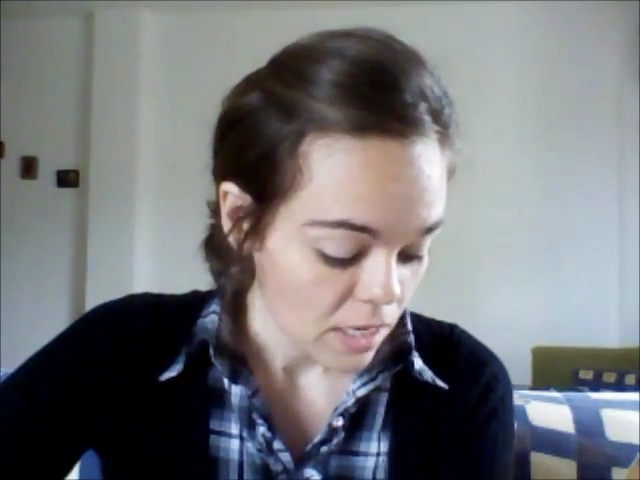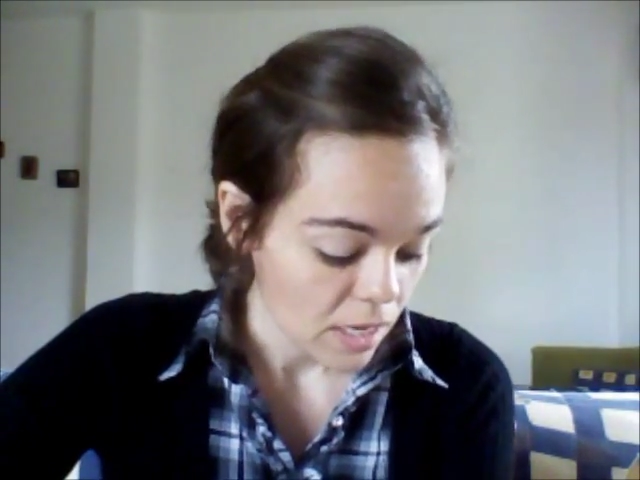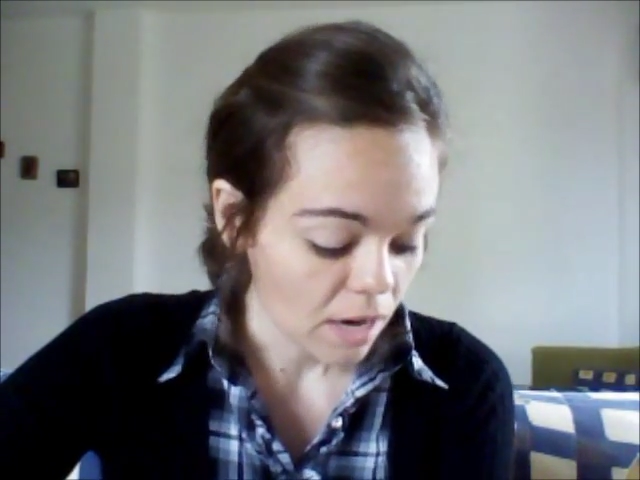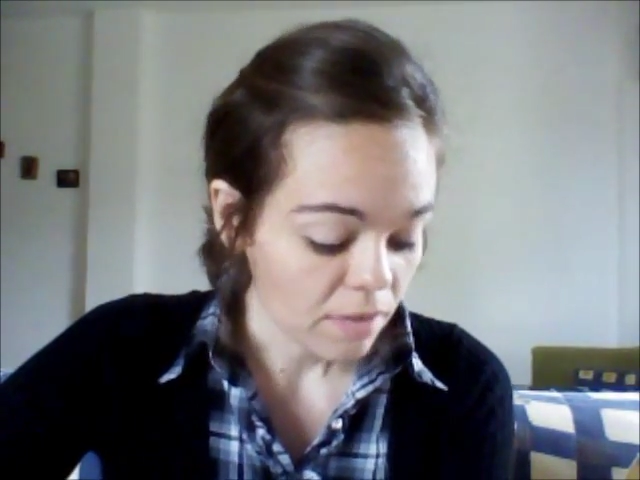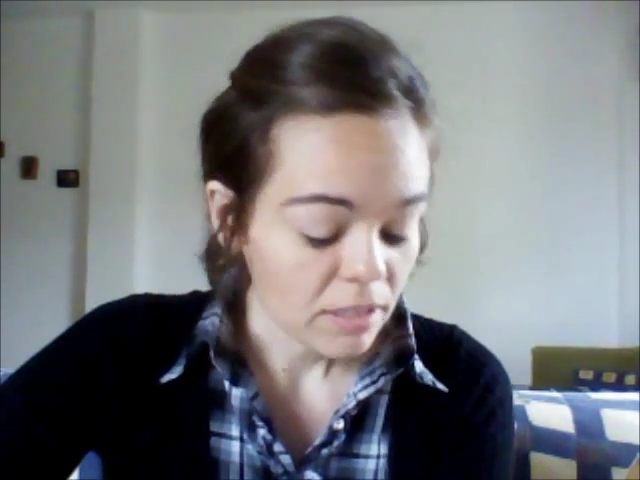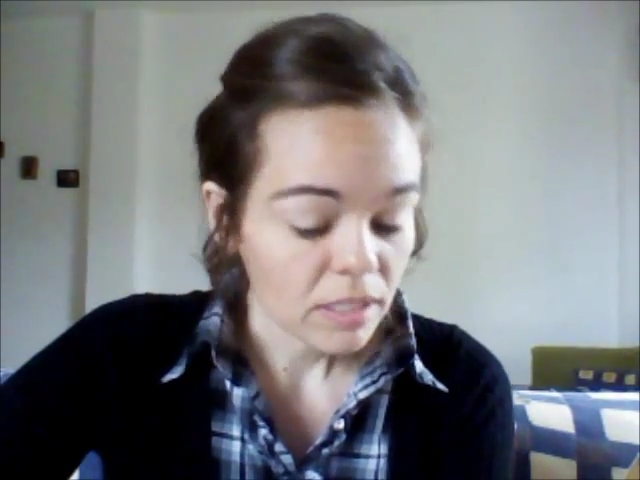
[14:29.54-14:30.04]

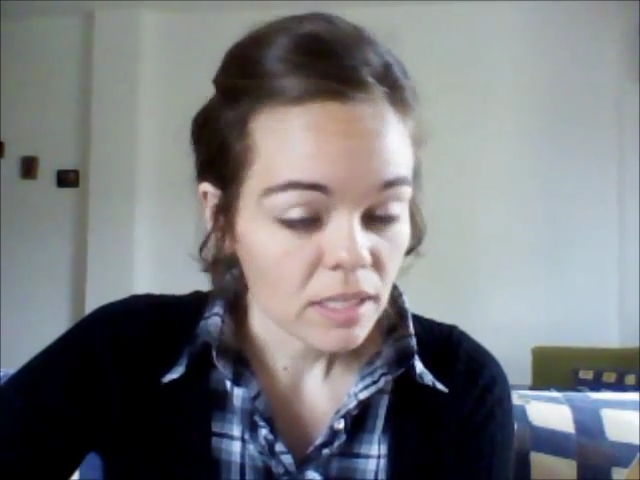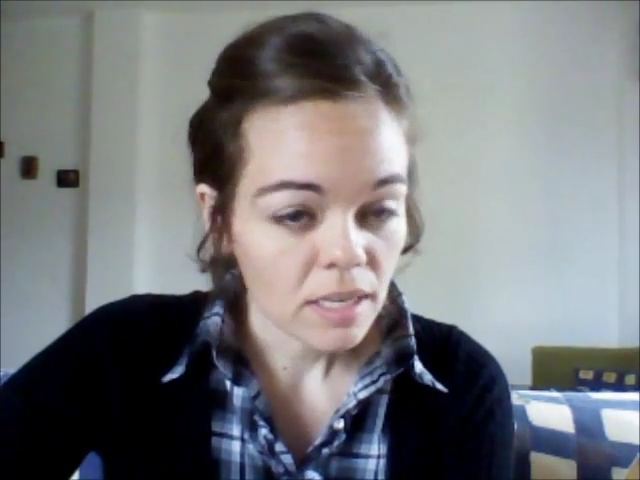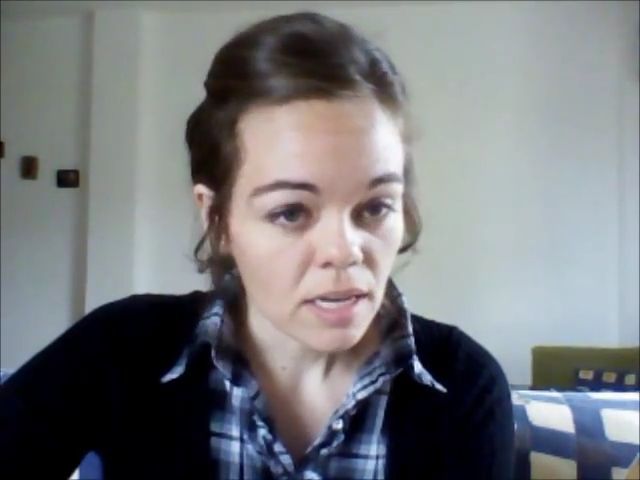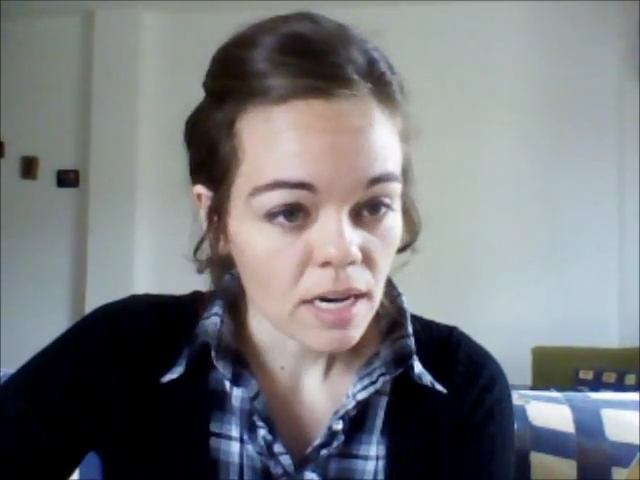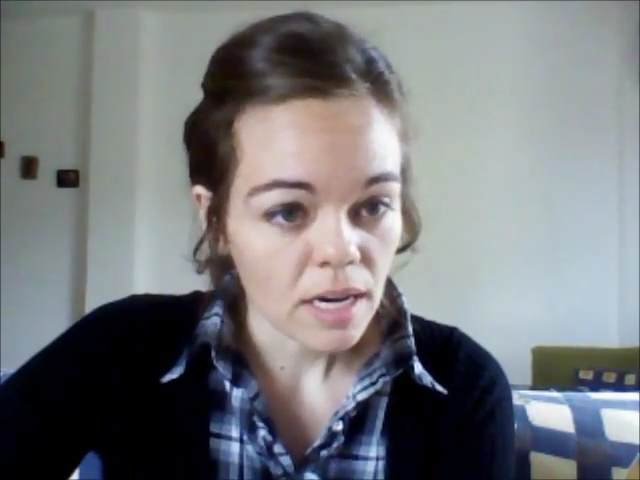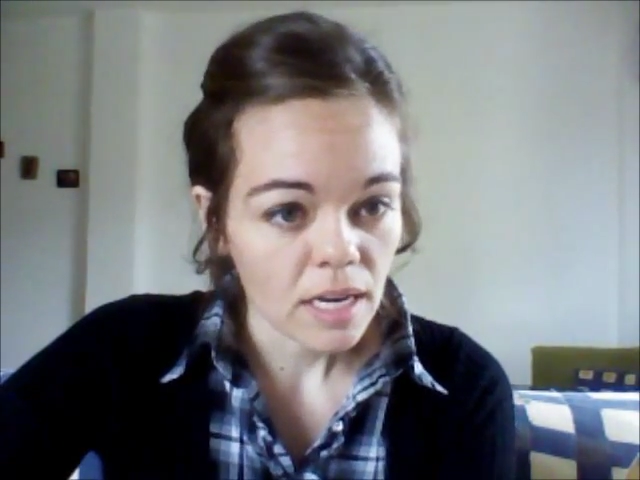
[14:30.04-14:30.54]
Having said
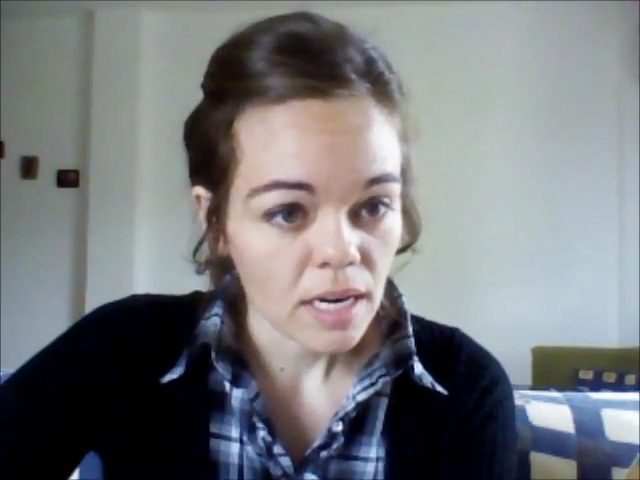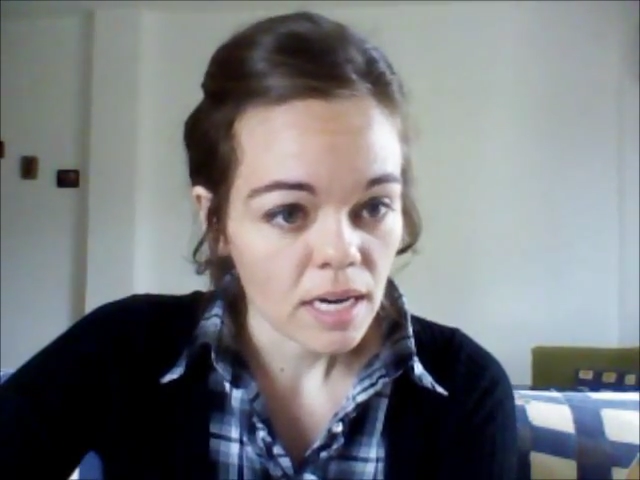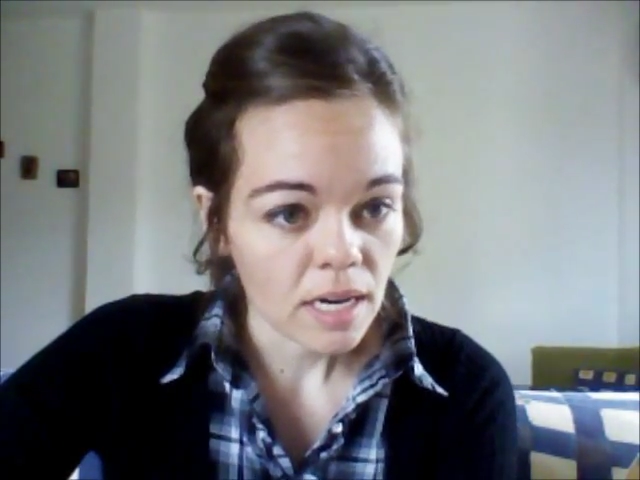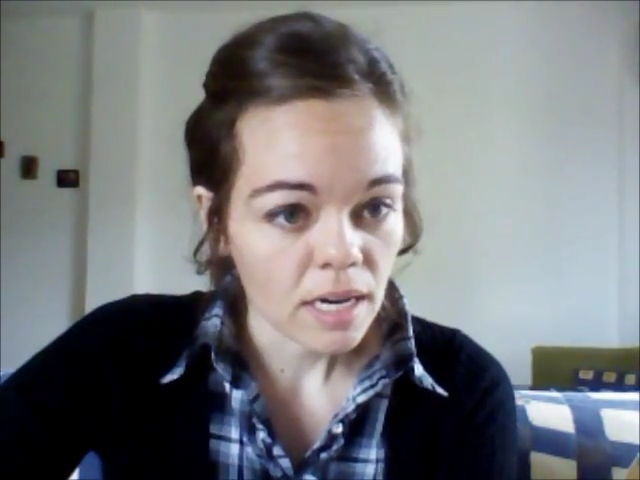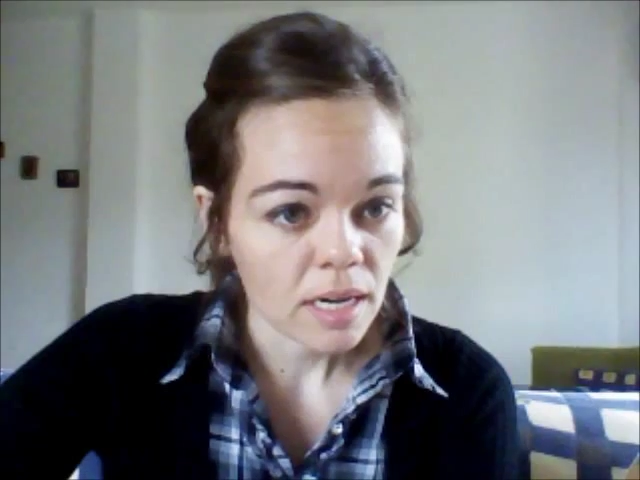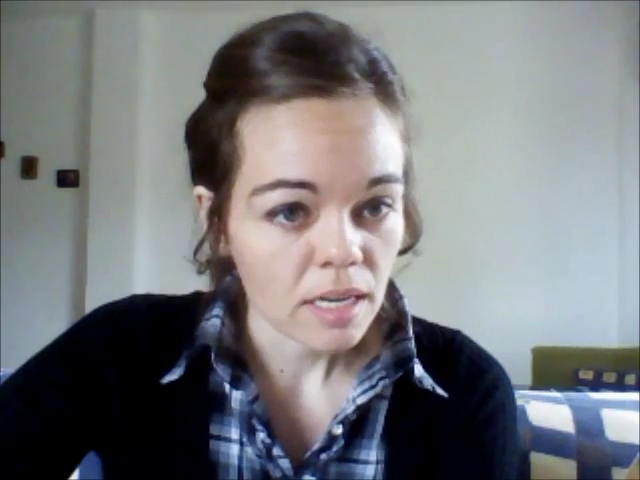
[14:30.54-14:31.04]

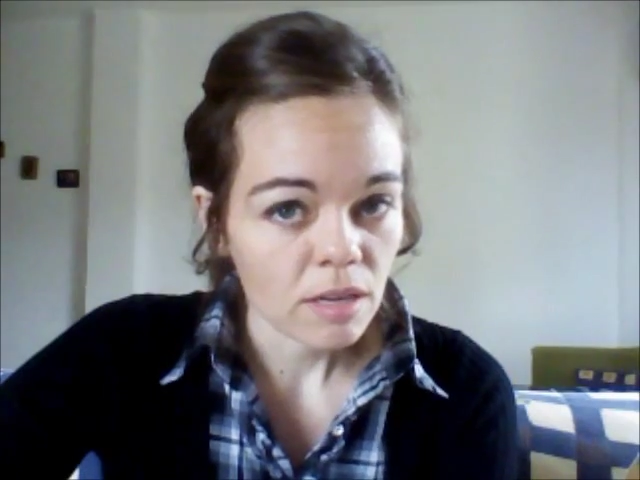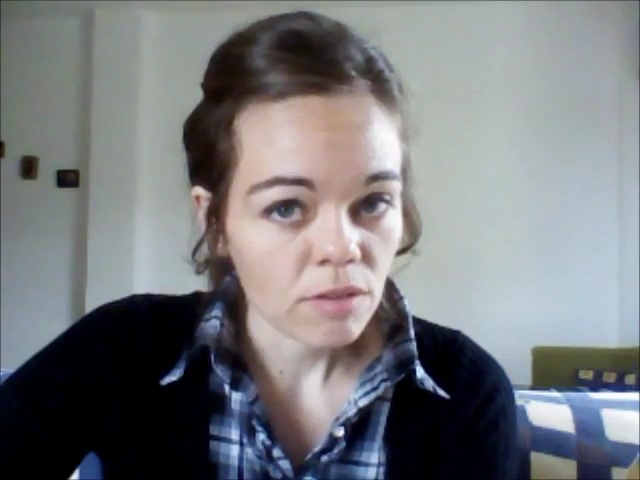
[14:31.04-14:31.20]
that,